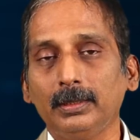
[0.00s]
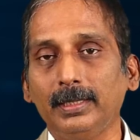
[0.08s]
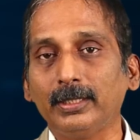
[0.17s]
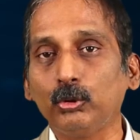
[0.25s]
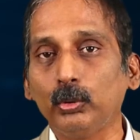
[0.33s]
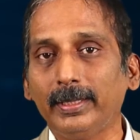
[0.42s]

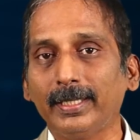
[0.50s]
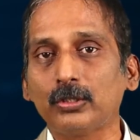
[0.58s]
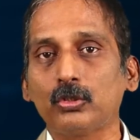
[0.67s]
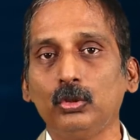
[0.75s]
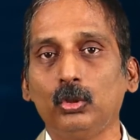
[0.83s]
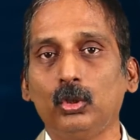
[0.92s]
that you
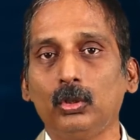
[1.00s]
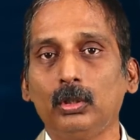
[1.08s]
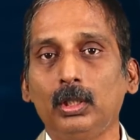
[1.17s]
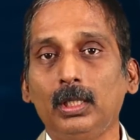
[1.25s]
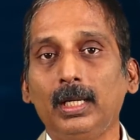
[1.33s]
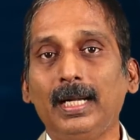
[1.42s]
get to
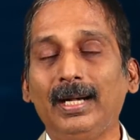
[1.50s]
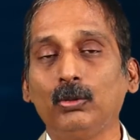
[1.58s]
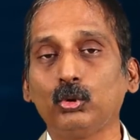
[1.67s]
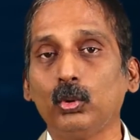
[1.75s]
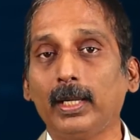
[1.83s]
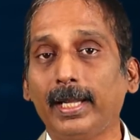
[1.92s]
know how
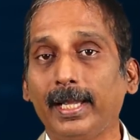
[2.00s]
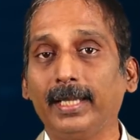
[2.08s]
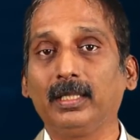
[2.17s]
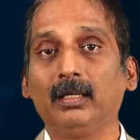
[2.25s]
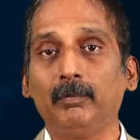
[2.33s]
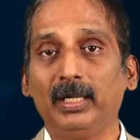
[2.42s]
to
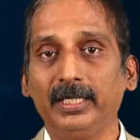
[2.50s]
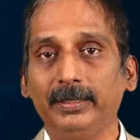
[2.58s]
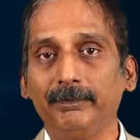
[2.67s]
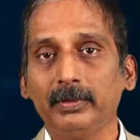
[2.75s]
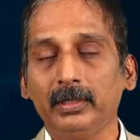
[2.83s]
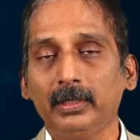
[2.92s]
handle money.
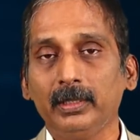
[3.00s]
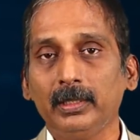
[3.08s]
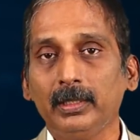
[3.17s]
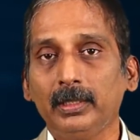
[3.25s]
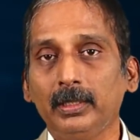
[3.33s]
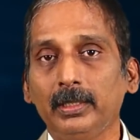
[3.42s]

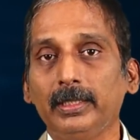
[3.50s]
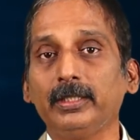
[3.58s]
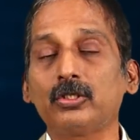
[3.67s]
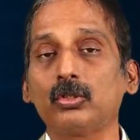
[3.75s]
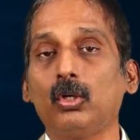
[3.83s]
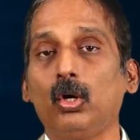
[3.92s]

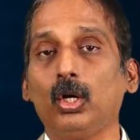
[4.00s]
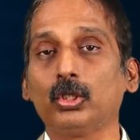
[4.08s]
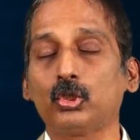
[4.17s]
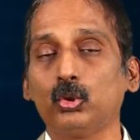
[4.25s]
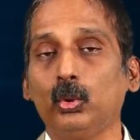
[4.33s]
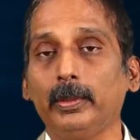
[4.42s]
It's
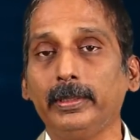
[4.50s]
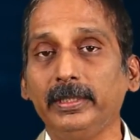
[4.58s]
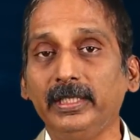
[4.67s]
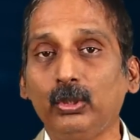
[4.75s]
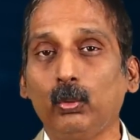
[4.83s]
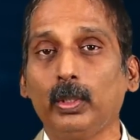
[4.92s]
also
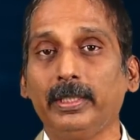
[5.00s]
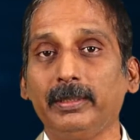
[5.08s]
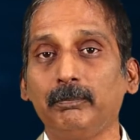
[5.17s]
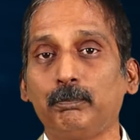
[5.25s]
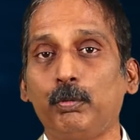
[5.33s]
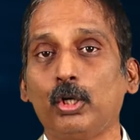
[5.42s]
equally
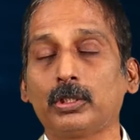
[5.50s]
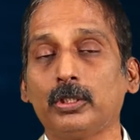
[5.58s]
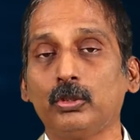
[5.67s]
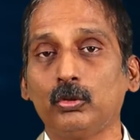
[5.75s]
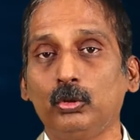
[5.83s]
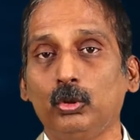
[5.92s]

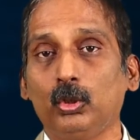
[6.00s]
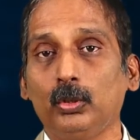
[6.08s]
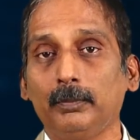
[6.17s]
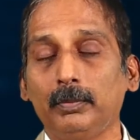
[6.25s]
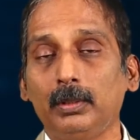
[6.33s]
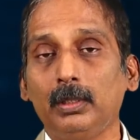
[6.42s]
important to
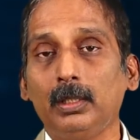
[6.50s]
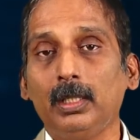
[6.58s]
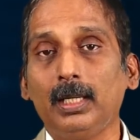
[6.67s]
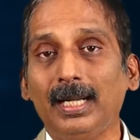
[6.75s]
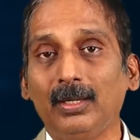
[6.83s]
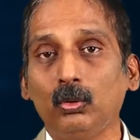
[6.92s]
know
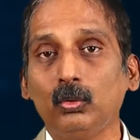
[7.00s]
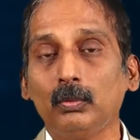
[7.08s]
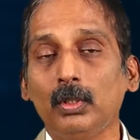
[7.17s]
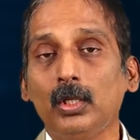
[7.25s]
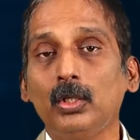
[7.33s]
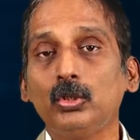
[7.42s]

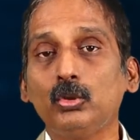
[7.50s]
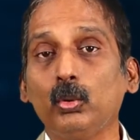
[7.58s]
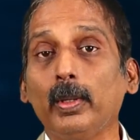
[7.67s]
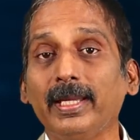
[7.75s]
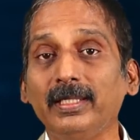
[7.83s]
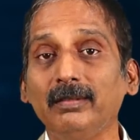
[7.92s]
how
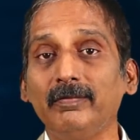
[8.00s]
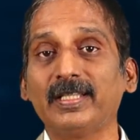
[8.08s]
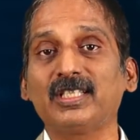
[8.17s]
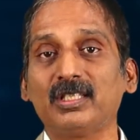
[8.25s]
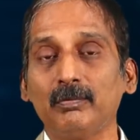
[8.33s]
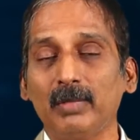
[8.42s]
to
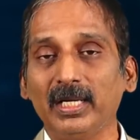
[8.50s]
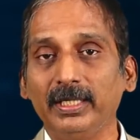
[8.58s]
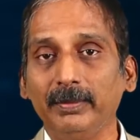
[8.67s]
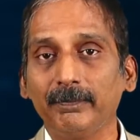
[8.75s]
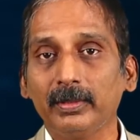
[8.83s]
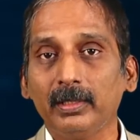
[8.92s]
invest
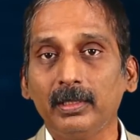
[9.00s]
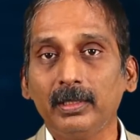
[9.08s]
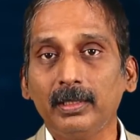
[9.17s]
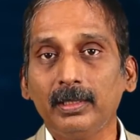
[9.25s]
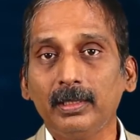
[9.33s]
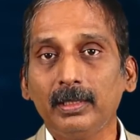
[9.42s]
money.
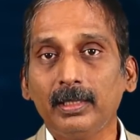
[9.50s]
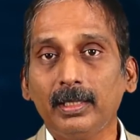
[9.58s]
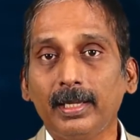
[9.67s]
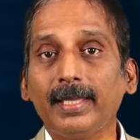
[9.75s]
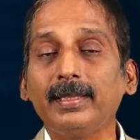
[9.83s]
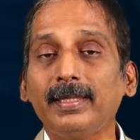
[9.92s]

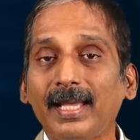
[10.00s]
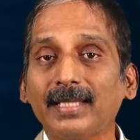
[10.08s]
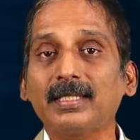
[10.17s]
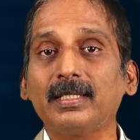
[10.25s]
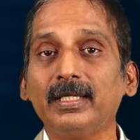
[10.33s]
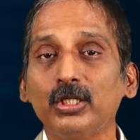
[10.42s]
And
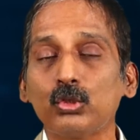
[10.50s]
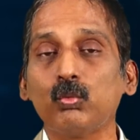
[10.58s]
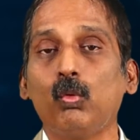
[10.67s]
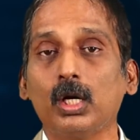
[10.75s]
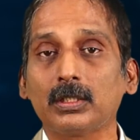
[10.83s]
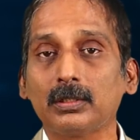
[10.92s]
that is
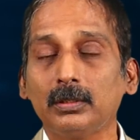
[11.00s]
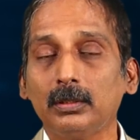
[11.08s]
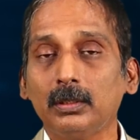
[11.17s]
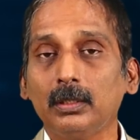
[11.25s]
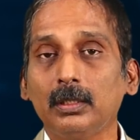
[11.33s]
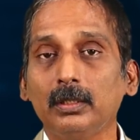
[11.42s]
what
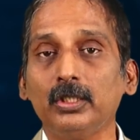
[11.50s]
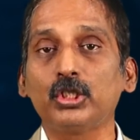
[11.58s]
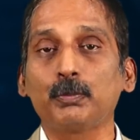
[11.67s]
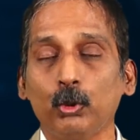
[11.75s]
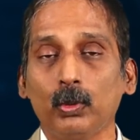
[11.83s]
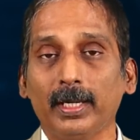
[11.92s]

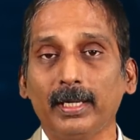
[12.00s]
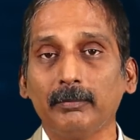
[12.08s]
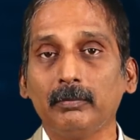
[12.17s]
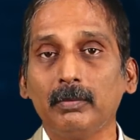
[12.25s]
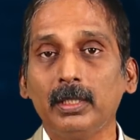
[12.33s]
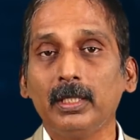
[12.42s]
this
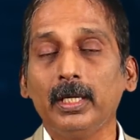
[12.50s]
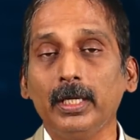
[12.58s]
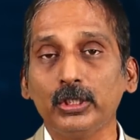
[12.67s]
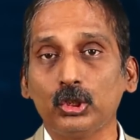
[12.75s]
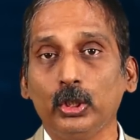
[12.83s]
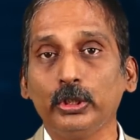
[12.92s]
program
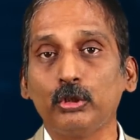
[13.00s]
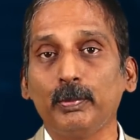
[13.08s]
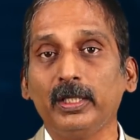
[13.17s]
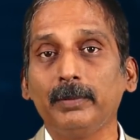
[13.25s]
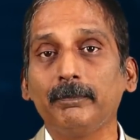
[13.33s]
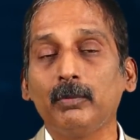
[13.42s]
is going to
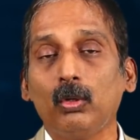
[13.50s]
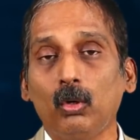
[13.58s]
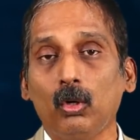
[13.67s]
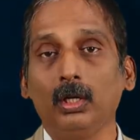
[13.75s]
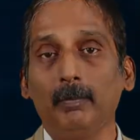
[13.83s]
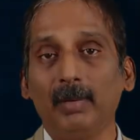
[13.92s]
be all